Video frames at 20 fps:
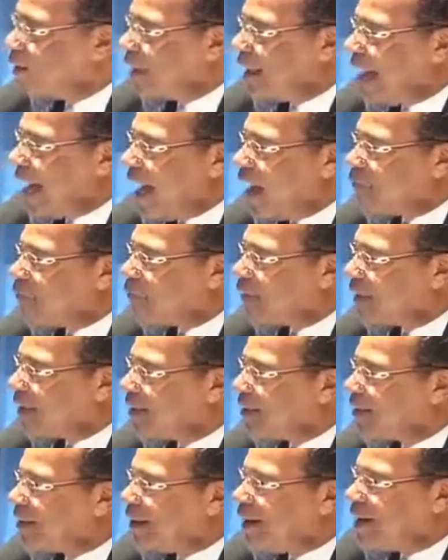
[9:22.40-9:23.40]
On the
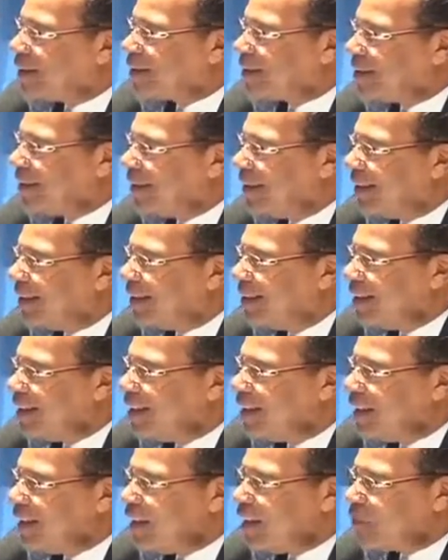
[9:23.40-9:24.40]
African continent.
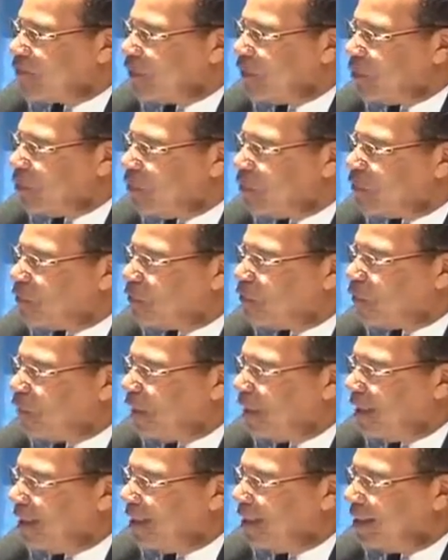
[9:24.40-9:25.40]
If it were
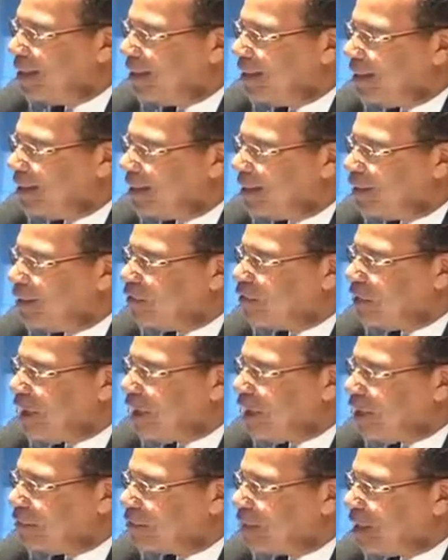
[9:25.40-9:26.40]
fully
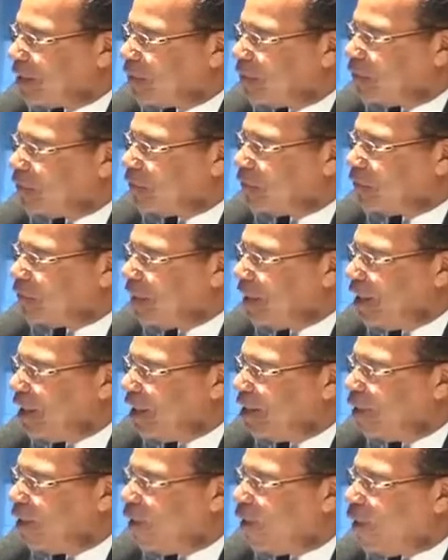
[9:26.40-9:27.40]
developed, it could
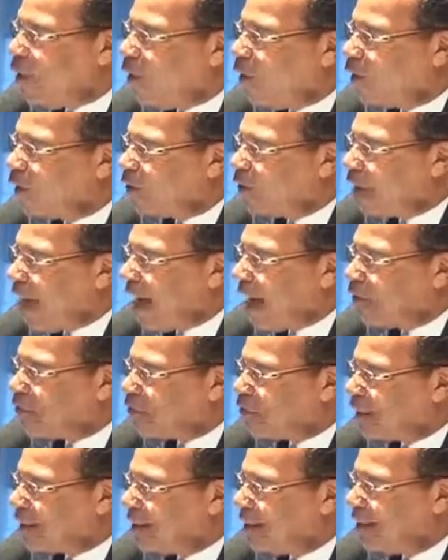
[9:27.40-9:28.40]
feed all of
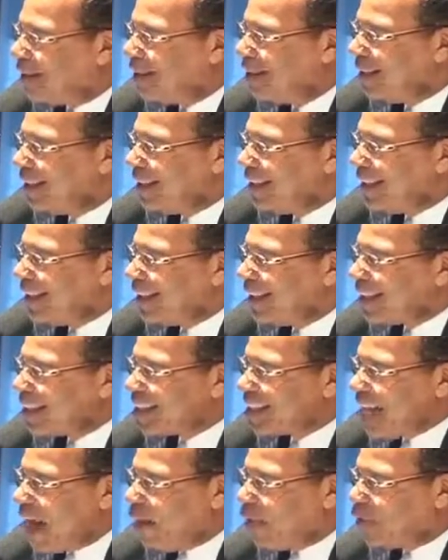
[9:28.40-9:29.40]
Africa. In the
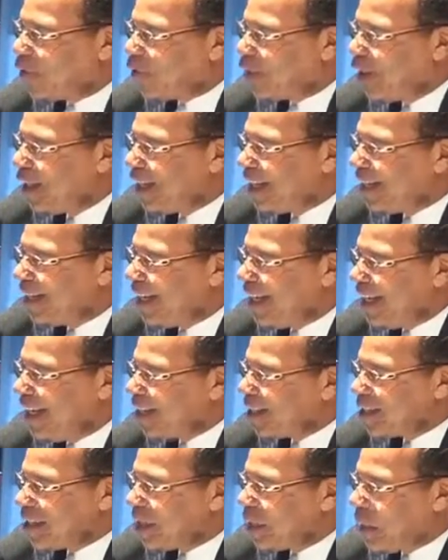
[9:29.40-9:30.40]
south,
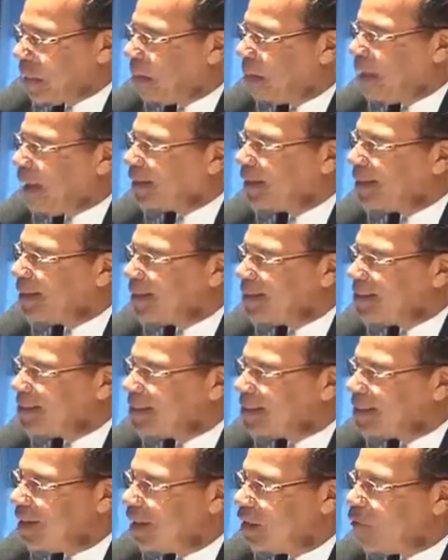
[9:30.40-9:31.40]
there's an
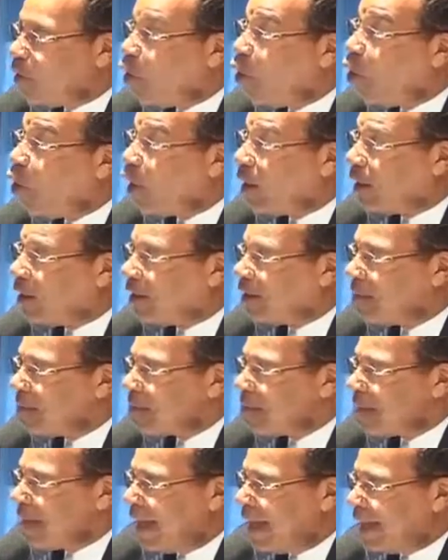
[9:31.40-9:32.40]
abundance of oil.
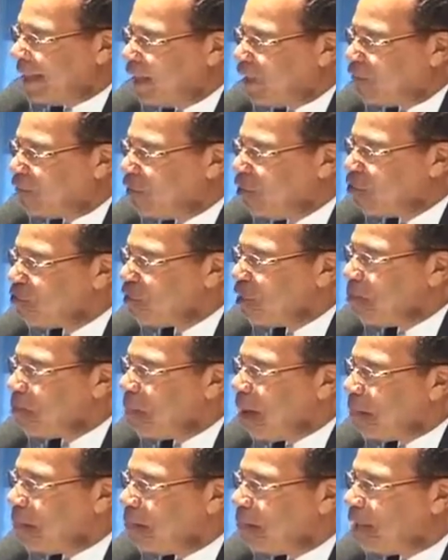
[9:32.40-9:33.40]
And if you
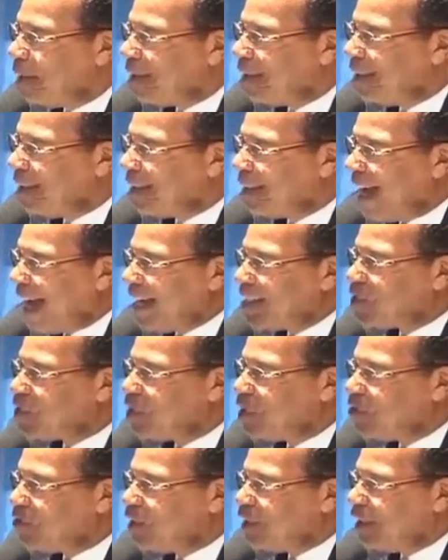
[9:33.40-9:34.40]
remember in
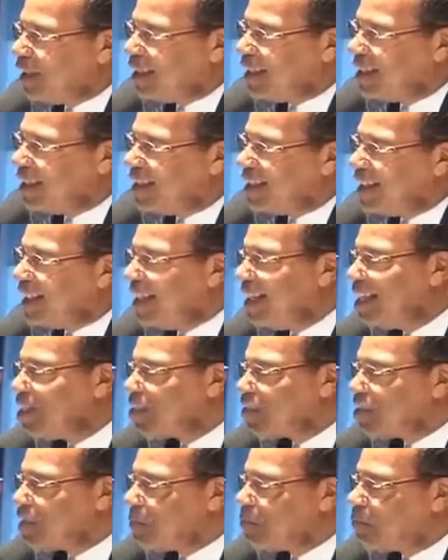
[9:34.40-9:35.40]
Nigeria, in the
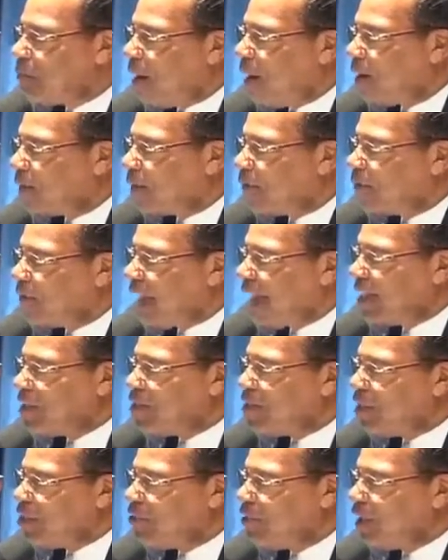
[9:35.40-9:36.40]
eastern part of
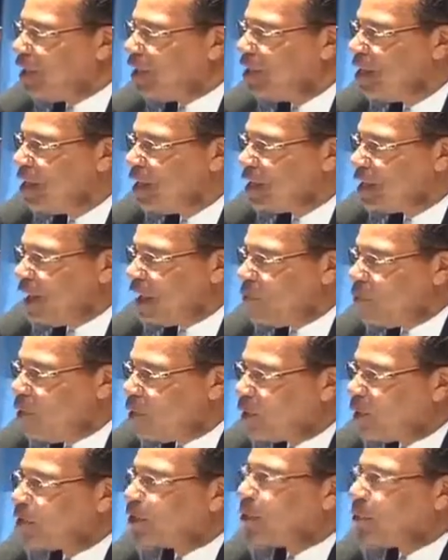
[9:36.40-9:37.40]
Nigeria, they
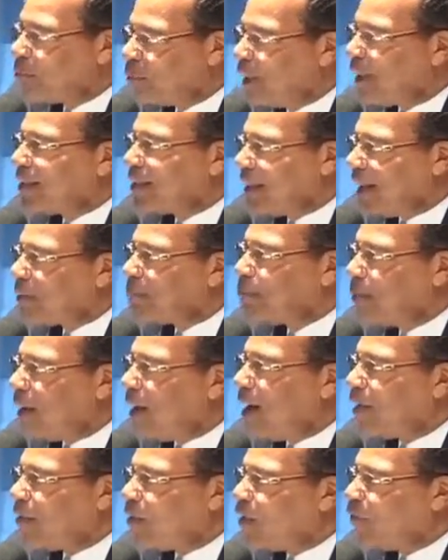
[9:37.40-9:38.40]
wanted to break that
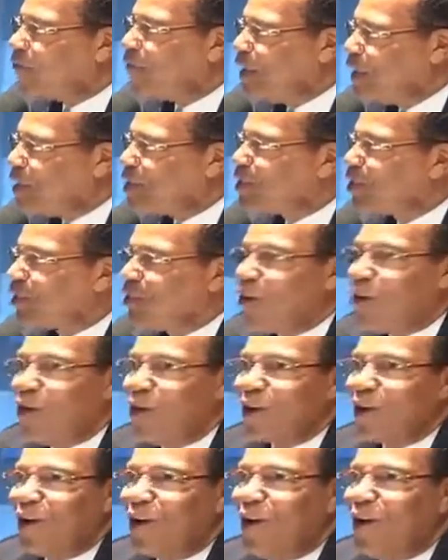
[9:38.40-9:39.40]
part off years
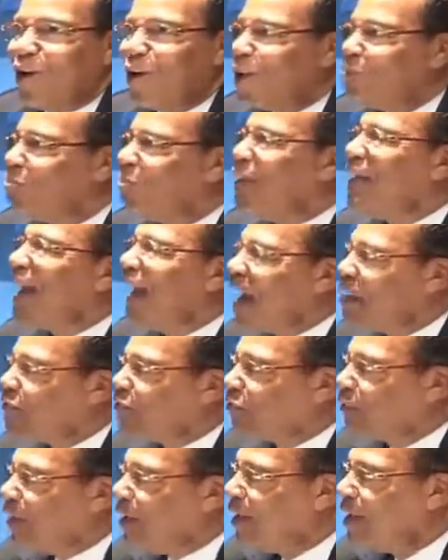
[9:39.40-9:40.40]
ago and call it
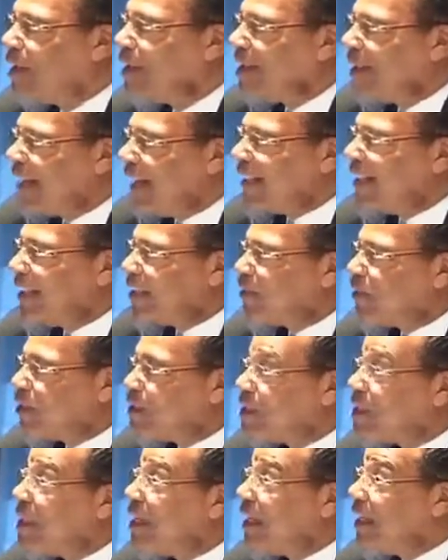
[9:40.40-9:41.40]
Biafra. And
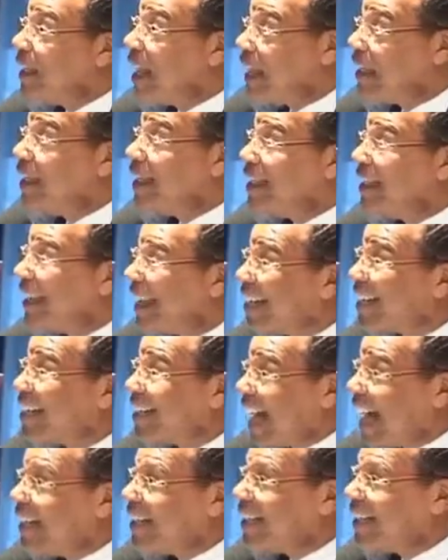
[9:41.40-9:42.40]
it
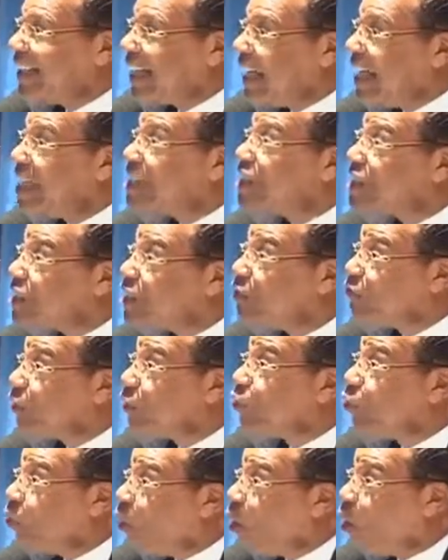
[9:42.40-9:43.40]
ignited a
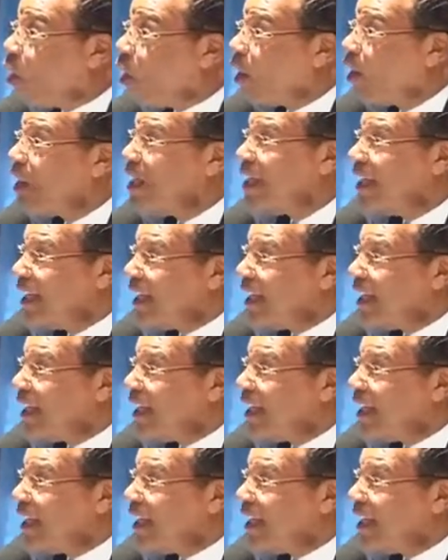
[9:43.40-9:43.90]
civil war.